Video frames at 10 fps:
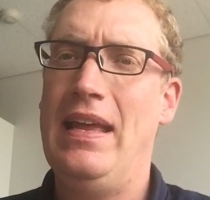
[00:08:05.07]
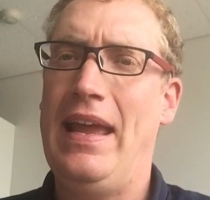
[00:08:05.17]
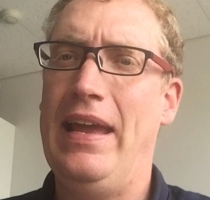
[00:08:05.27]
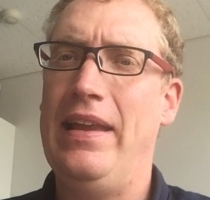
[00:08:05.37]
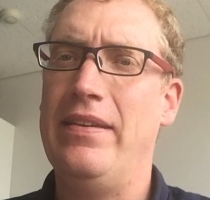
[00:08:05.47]

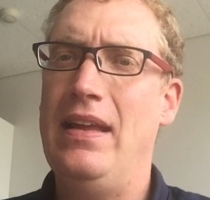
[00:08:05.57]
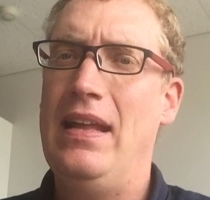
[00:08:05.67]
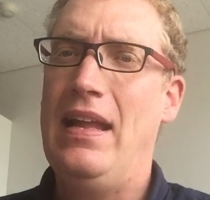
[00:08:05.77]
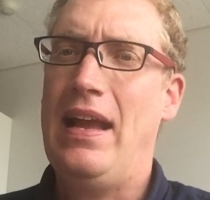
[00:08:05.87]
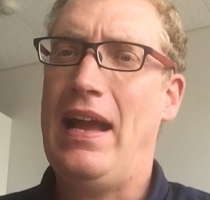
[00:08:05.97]
and
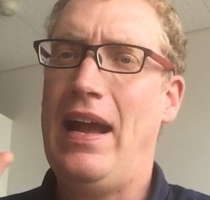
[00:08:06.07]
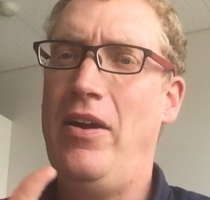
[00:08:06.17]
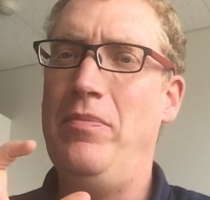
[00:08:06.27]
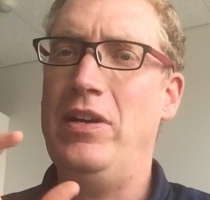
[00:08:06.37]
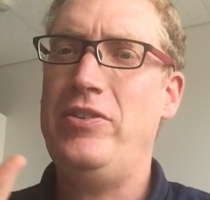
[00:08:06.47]

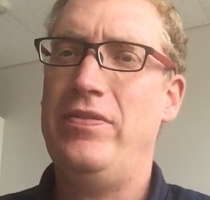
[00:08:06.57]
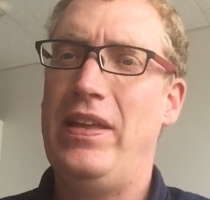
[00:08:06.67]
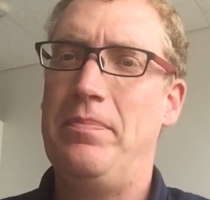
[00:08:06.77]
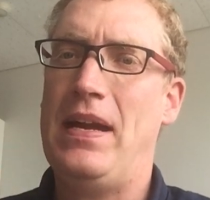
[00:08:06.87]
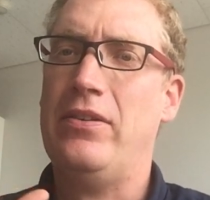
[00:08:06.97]
how much of
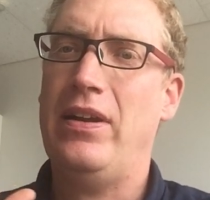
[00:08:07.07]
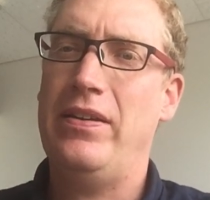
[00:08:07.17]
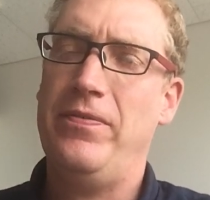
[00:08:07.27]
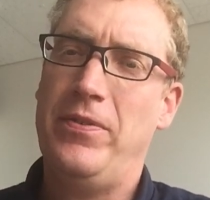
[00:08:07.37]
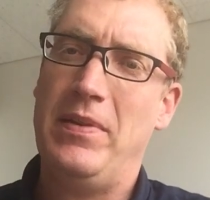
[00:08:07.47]
that background
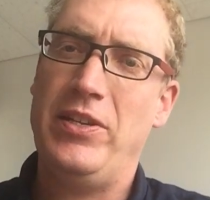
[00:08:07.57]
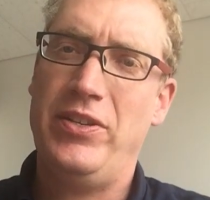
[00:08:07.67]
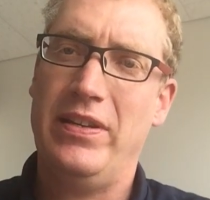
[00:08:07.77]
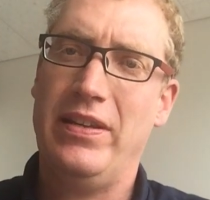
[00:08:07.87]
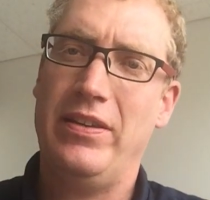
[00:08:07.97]

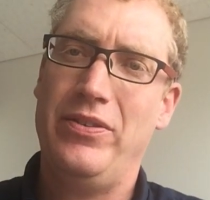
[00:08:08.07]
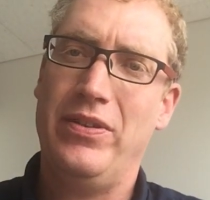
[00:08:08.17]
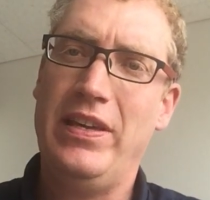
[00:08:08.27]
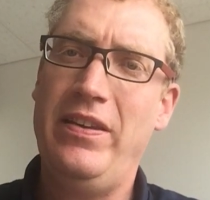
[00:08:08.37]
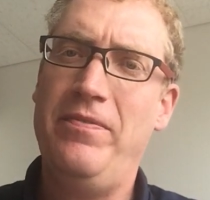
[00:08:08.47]
information you
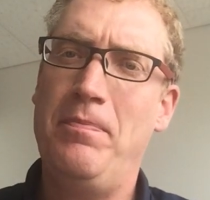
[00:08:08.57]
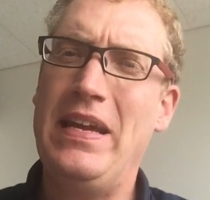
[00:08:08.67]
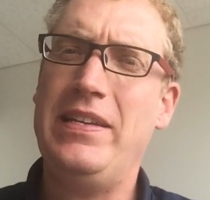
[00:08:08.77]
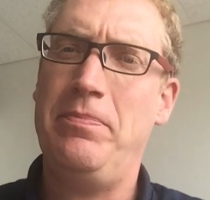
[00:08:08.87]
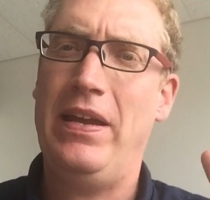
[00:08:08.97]
give
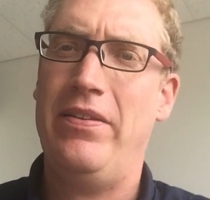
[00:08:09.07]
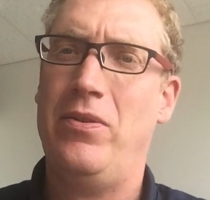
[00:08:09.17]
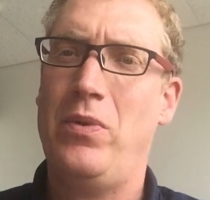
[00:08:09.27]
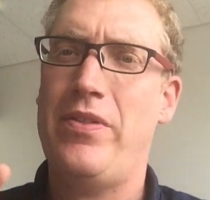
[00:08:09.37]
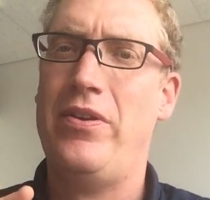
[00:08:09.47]
might depend
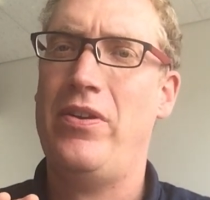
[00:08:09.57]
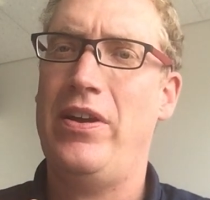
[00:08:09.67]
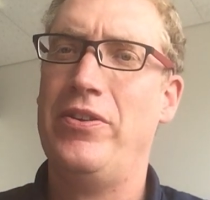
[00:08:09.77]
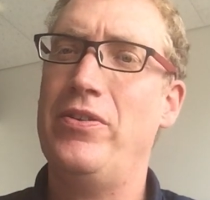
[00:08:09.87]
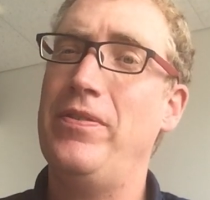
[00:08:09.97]
on whether or
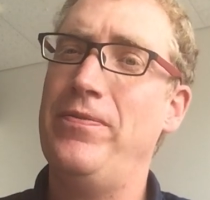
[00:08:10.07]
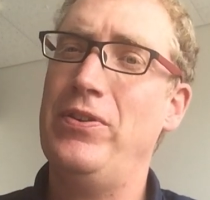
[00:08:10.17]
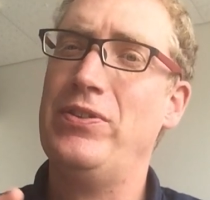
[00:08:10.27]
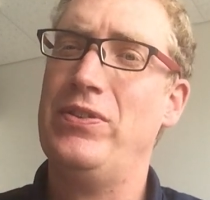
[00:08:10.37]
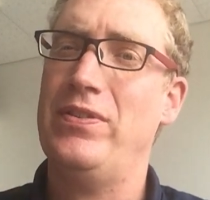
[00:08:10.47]
not you're the
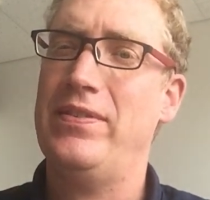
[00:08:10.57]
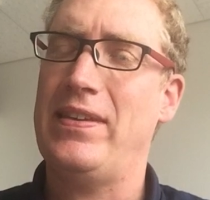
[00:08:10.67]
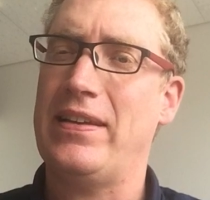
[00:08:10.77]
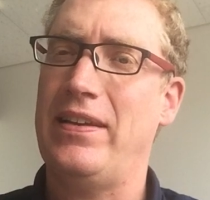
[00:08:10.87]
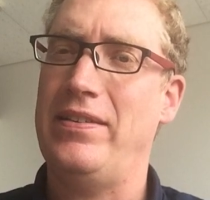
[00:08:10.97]
first or the
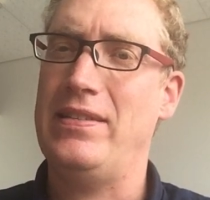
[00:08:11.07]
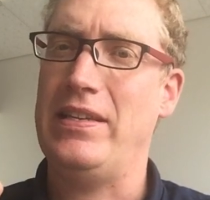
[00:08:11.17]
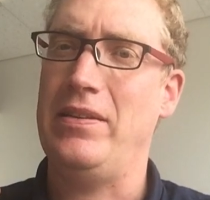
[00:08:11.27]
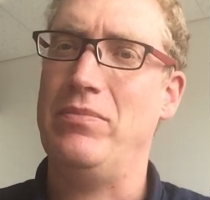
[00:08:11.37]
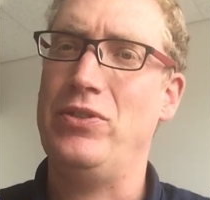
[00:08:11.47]
second
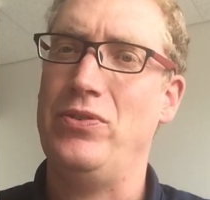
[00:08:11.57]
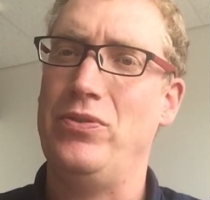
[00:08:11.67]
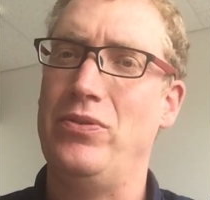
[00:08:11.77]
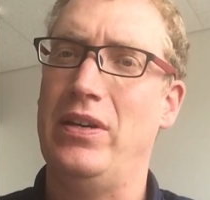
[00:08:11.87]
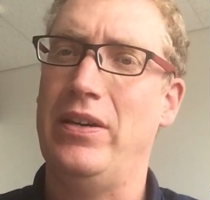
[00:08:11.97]
team
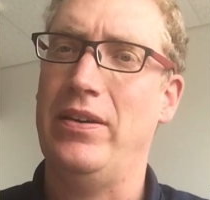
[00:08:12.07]
to